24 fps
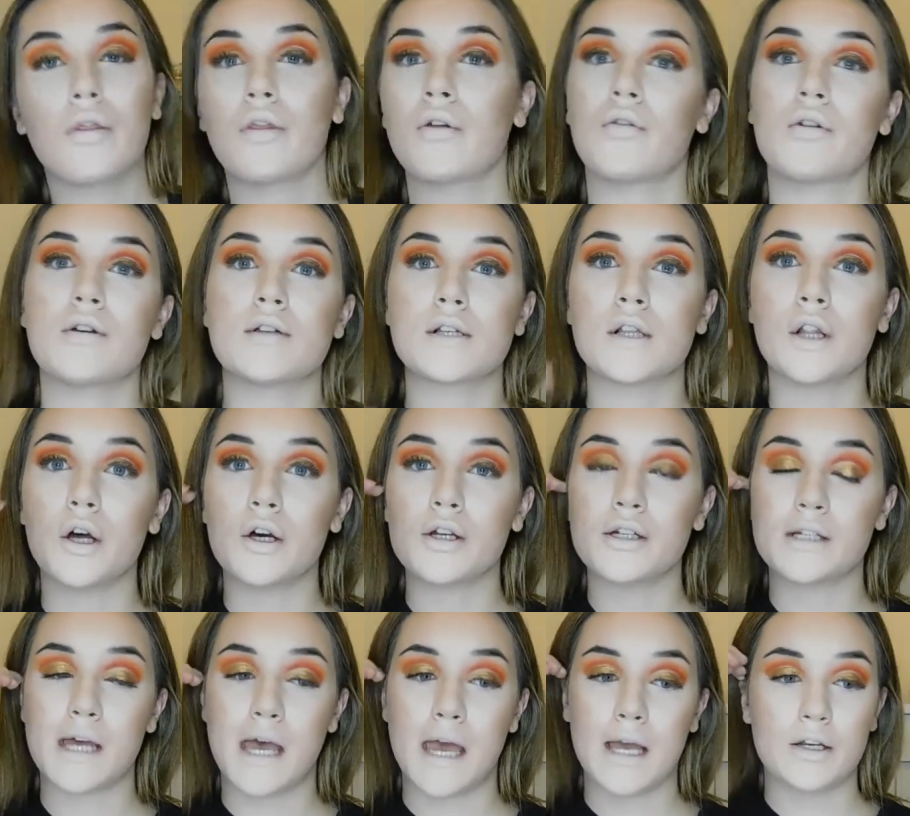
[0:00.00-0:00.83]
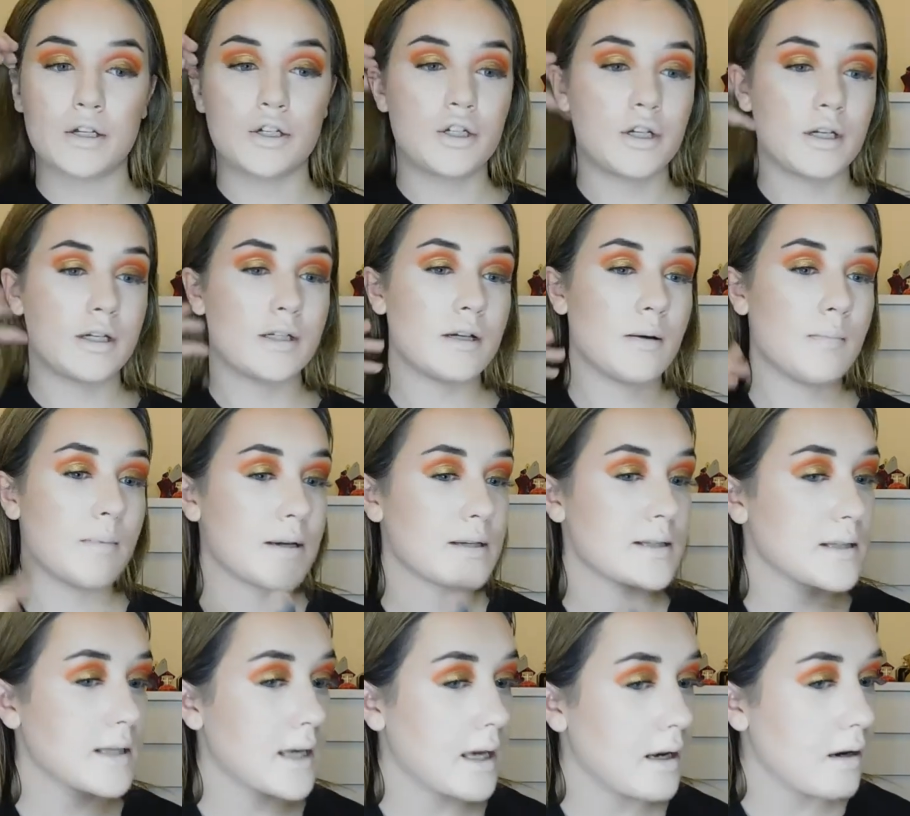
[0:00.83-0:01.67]
There is a lot of texture to
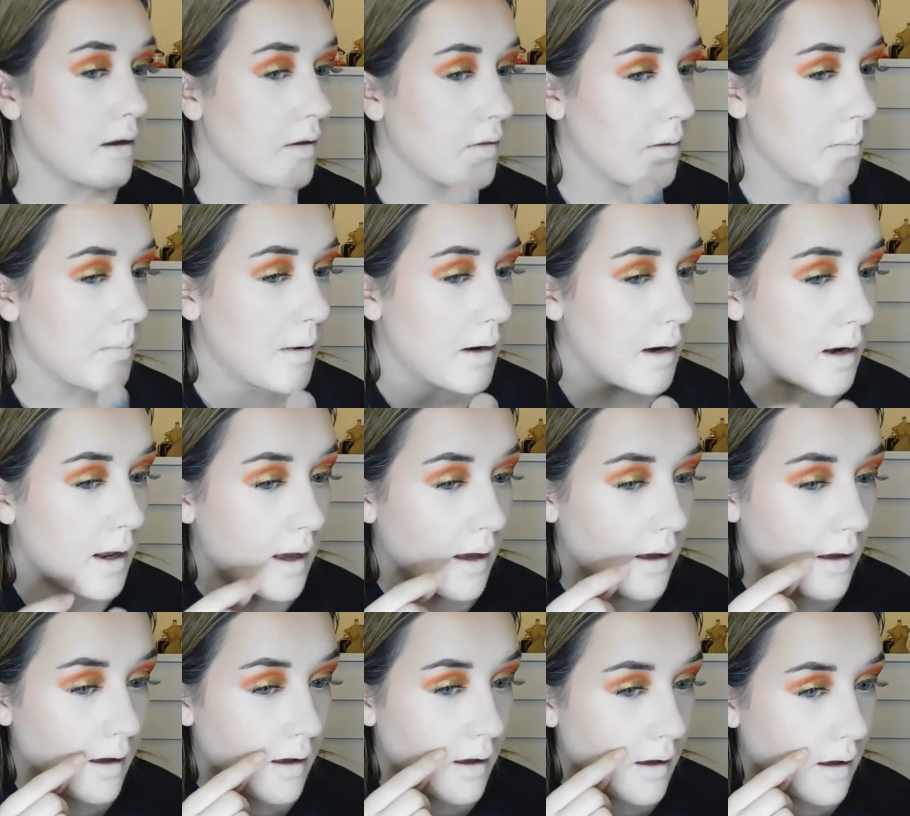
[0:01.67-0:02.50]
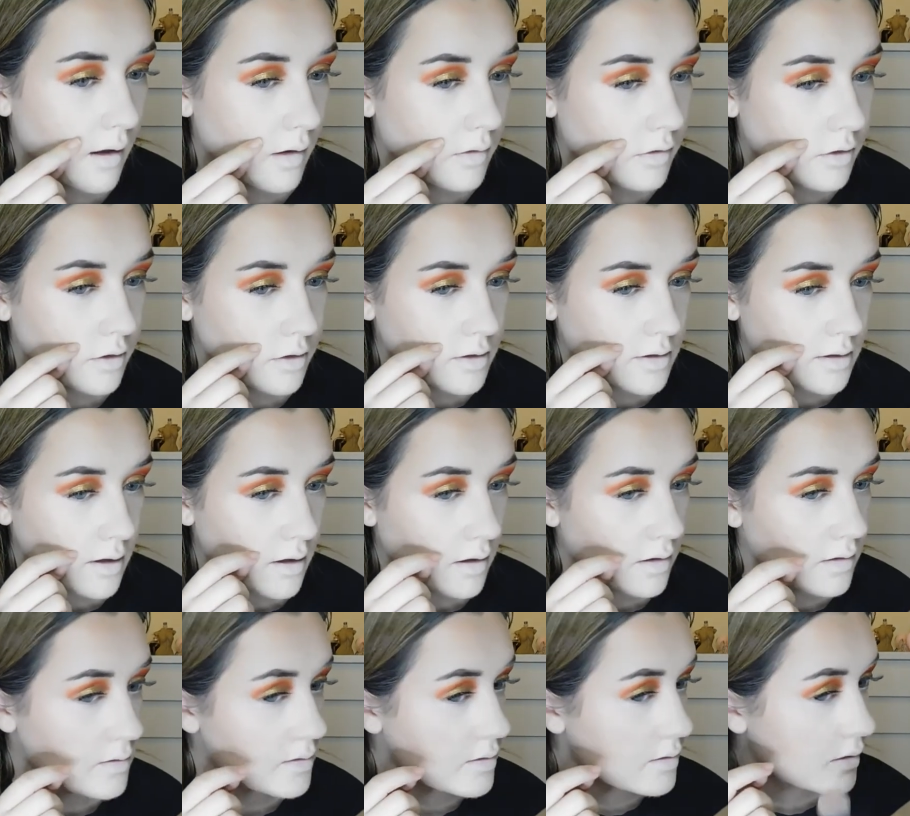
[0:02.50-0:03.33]
my skin at the minute, just
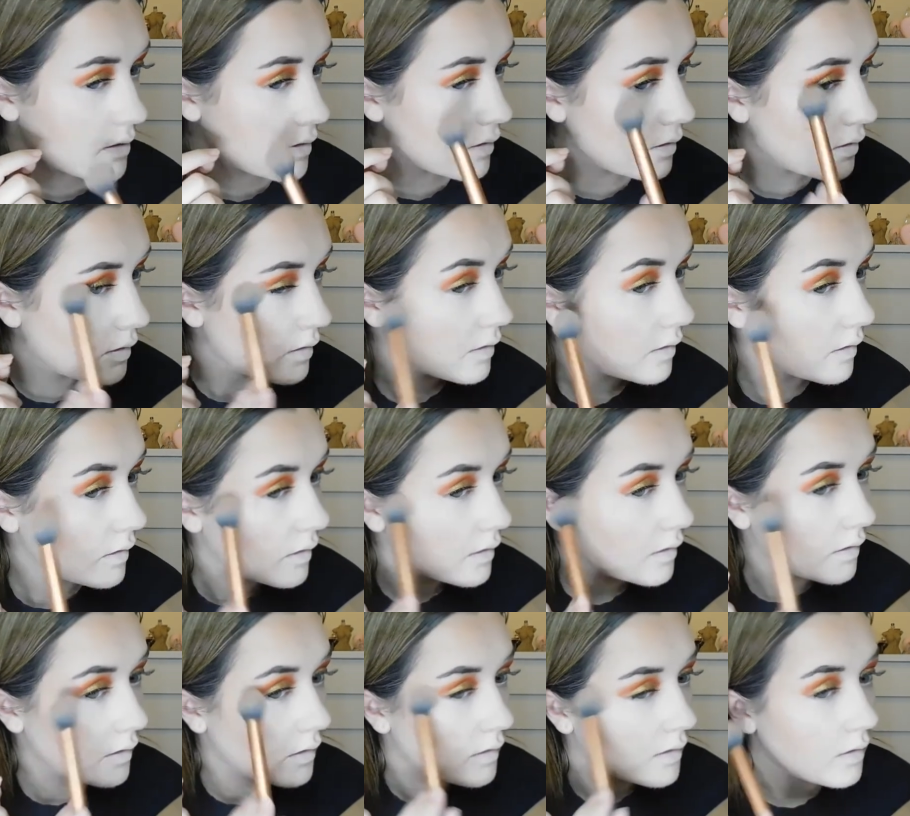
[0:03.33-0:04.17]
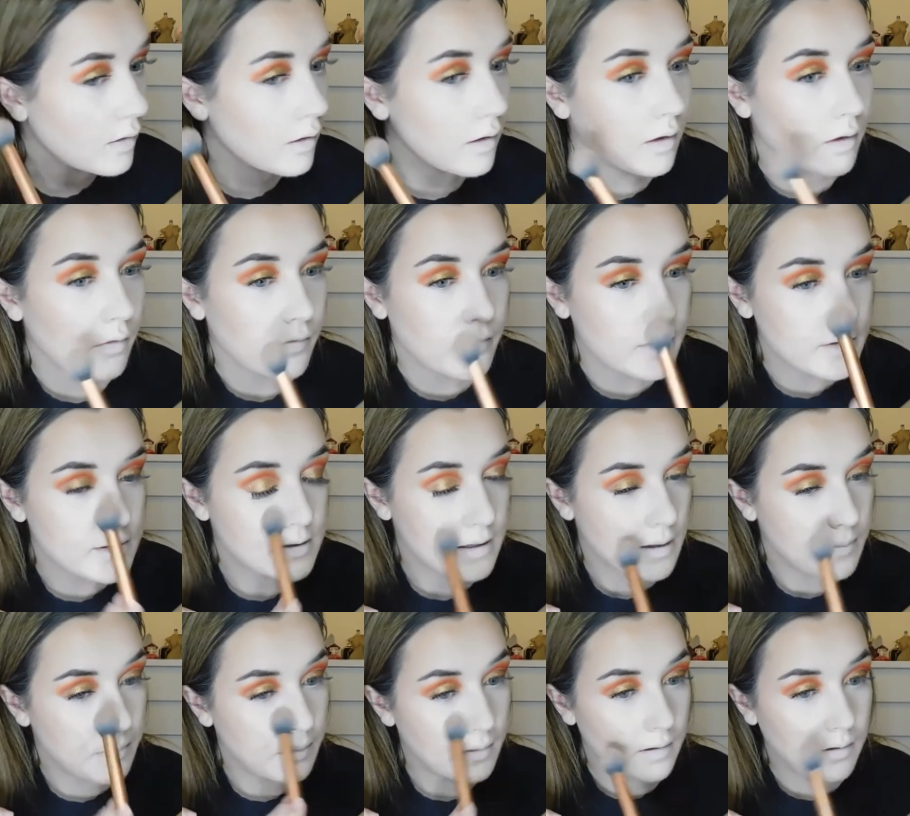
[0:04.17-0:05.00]
because
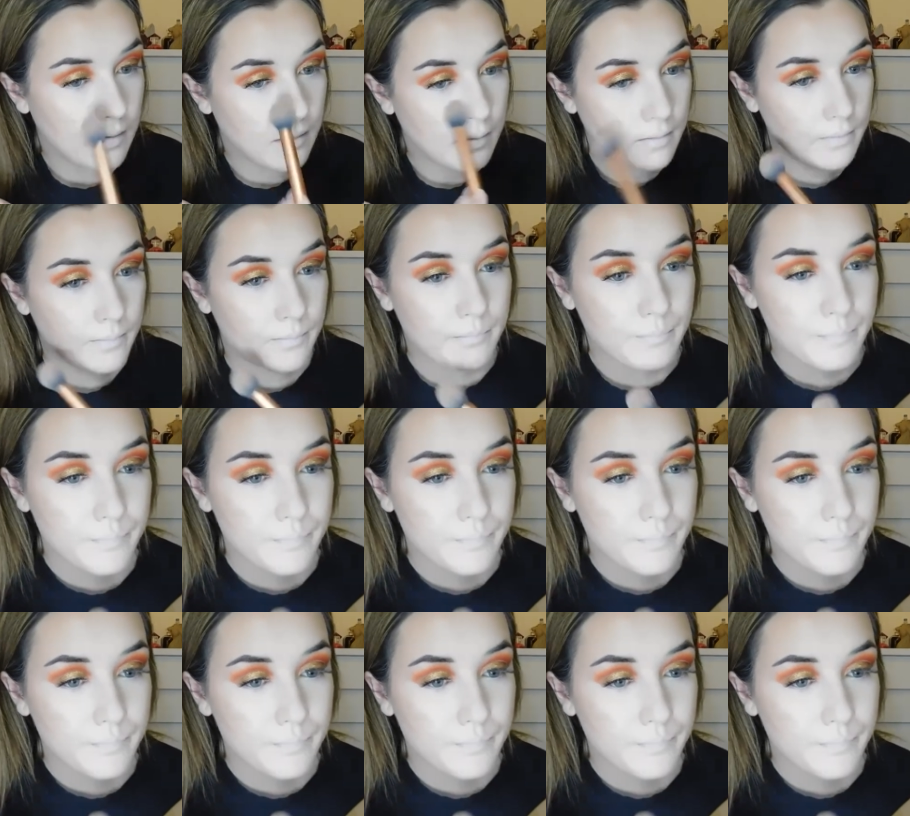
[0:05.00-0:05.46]
obviously I've been